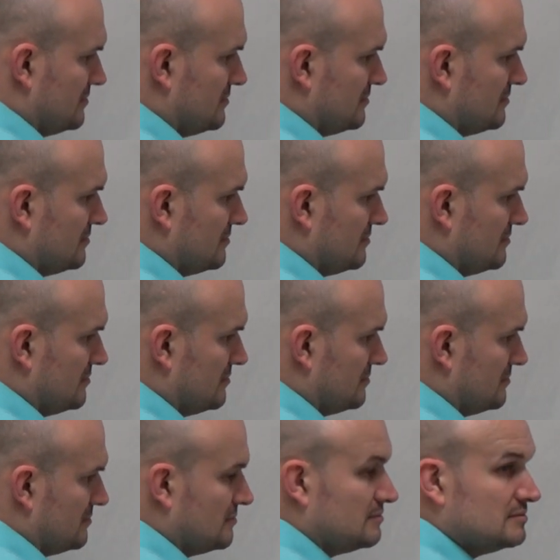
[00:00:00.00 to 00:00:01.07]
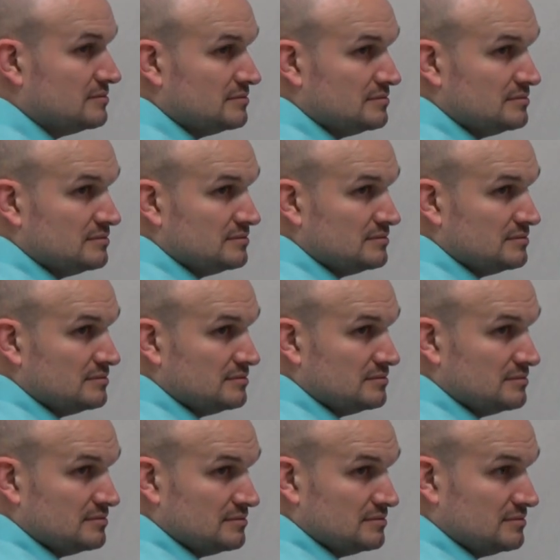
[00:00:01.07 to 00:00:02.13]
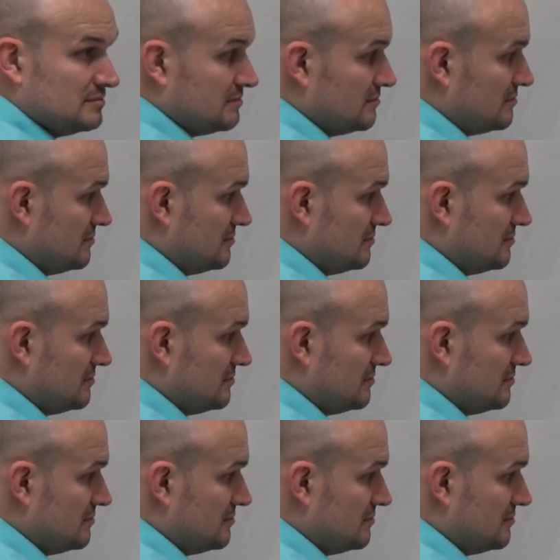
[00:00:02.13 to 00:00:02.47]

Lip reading: [no speech]